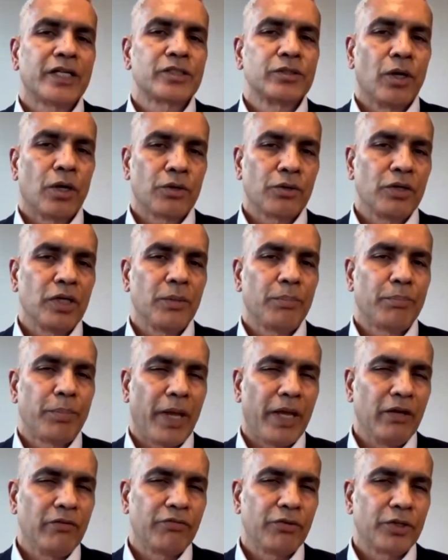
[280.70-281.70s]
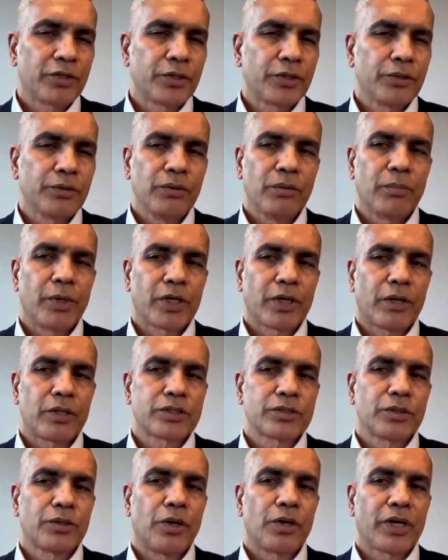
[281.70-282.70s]
It's not only painful to do, but
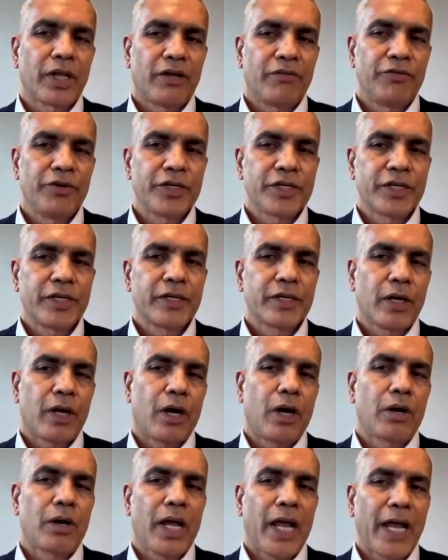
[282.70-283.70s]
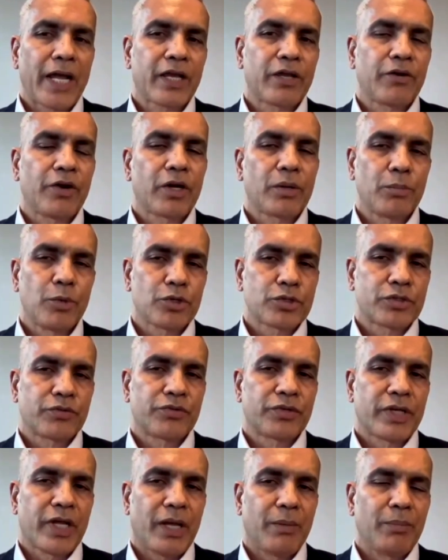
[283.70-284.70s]
also not efficient or accurate most of
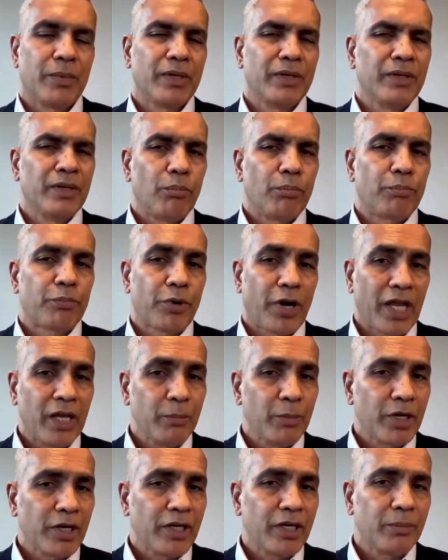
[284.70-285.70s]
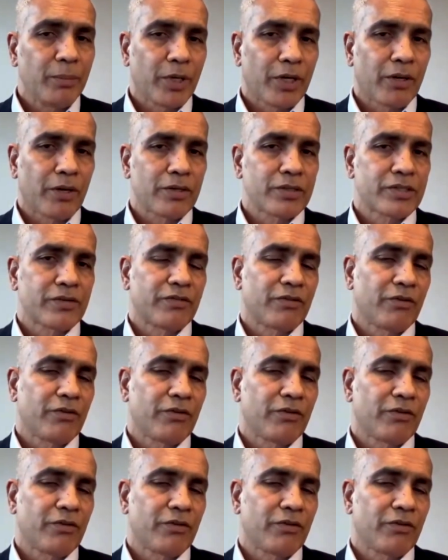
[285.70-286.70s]
the time, primarily because of
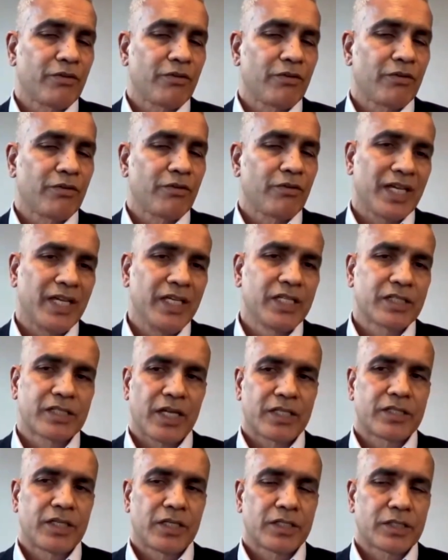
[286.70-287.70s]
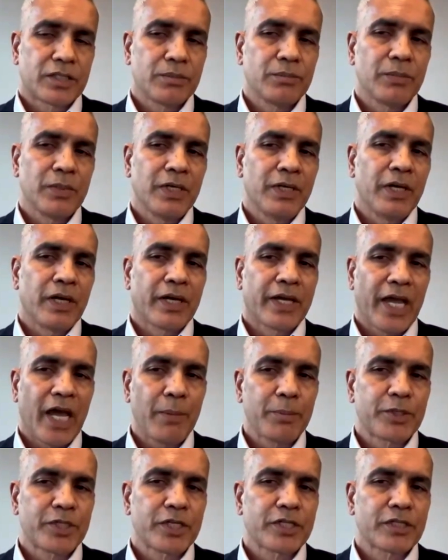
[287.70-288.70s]
the way in which each such system
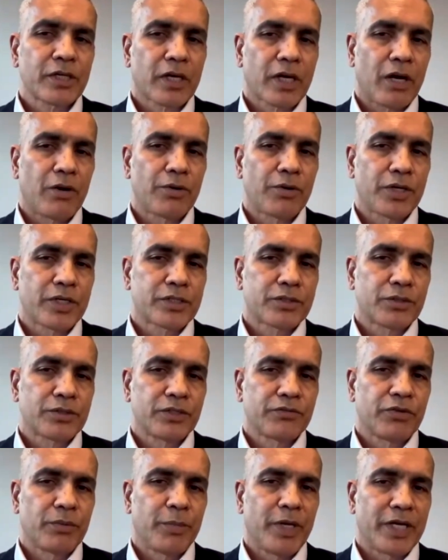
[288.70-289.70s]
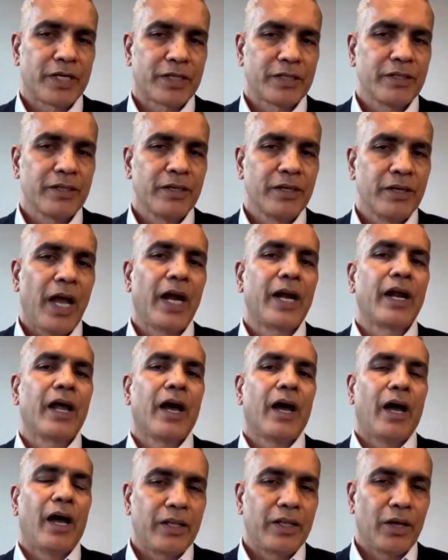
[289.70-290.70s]
captures the cloud resource information, and
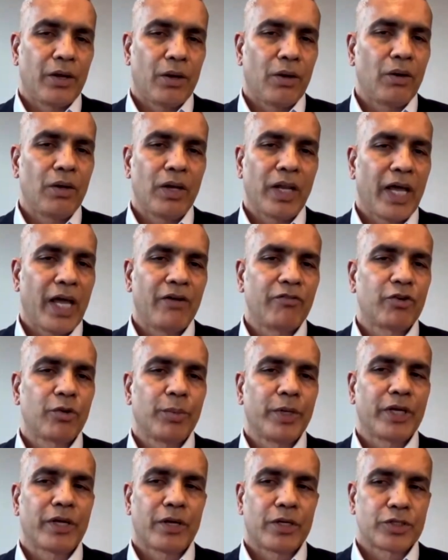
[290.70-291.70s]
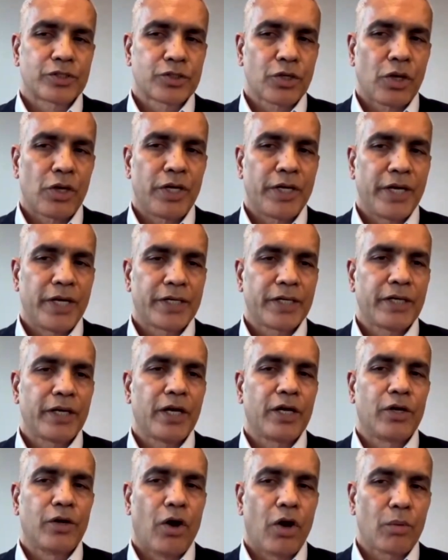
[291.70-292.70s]
they all have to be consolidated
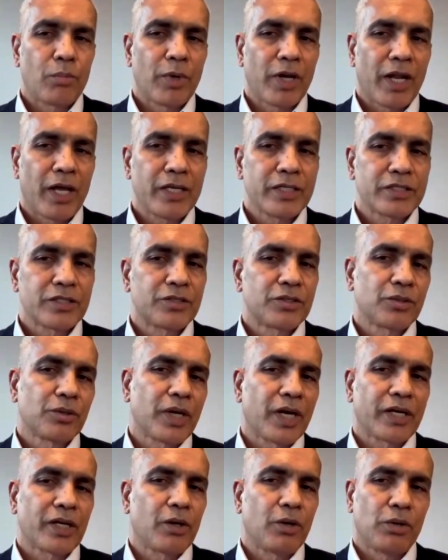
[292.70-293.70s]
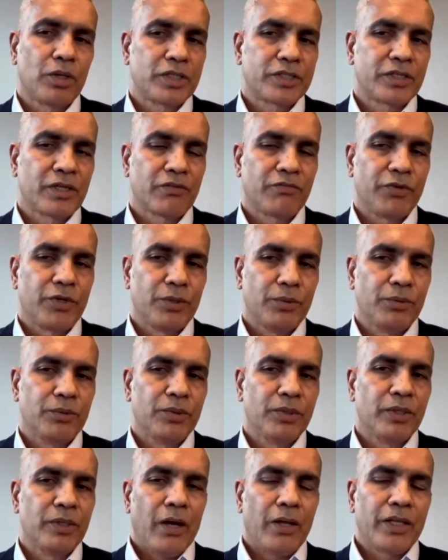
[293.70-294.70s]
and normalized to get a holistic view.
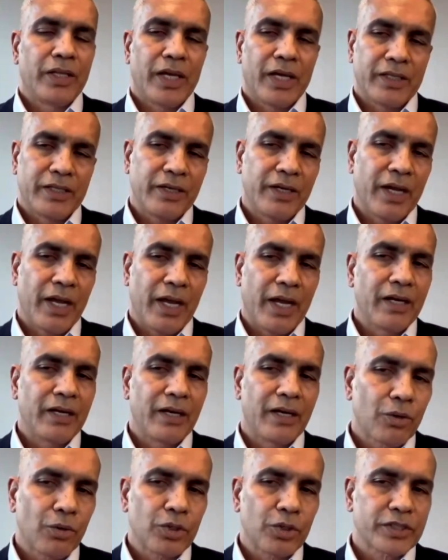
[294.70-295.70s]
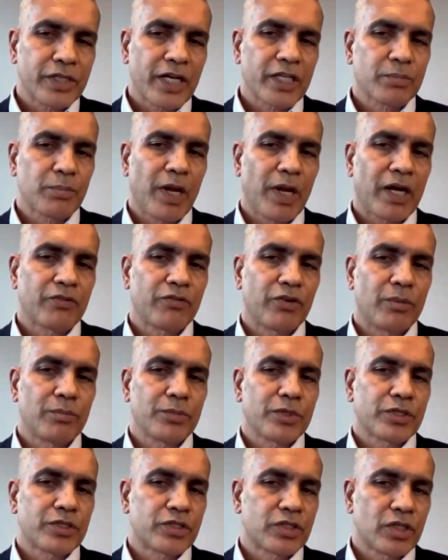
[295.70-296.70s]
On the other hand, CoreStack's platform
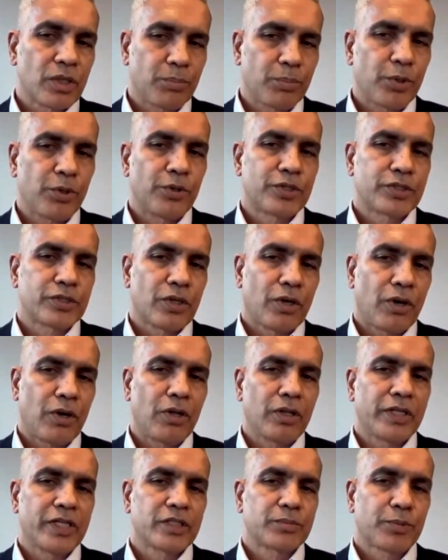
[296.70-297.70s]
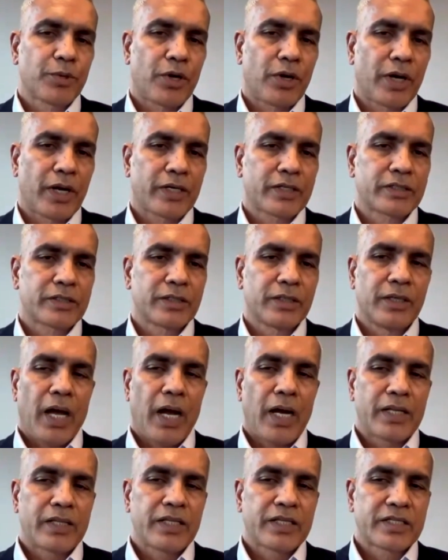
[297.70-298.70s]
supports all these products
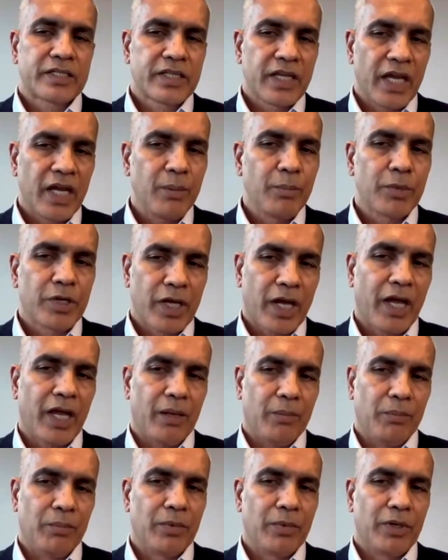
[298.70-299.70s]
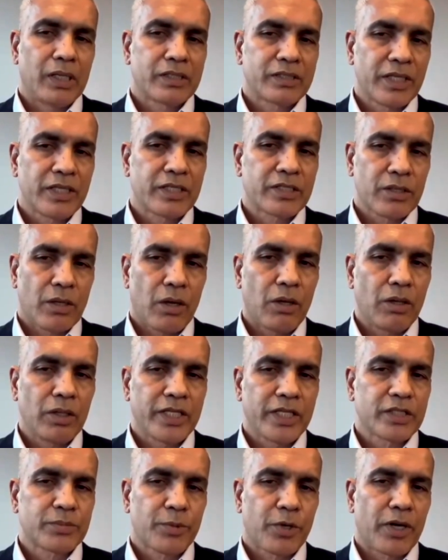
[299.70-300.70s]
at the same time, since all
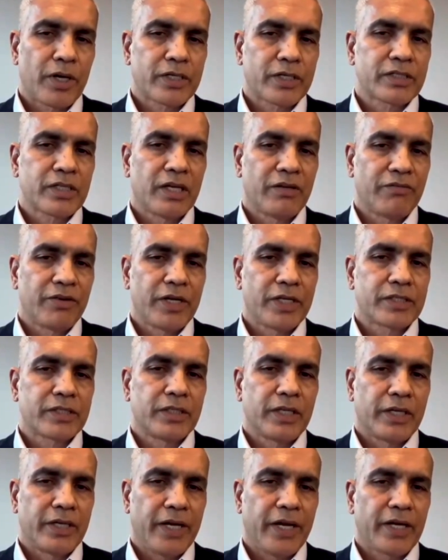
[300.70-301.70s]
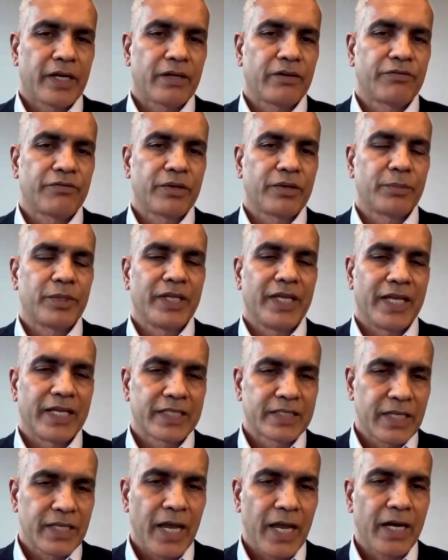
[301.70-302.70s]
these products leverage the data from the
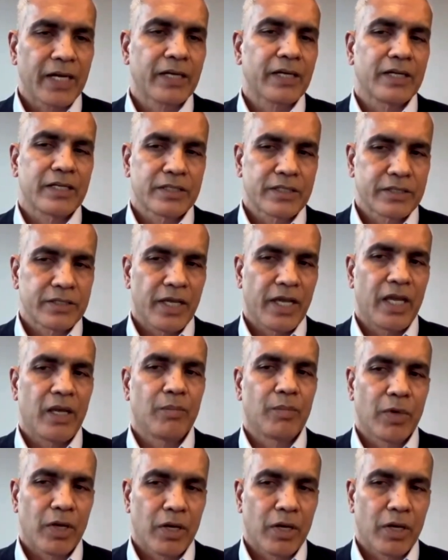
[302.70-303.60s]
exact same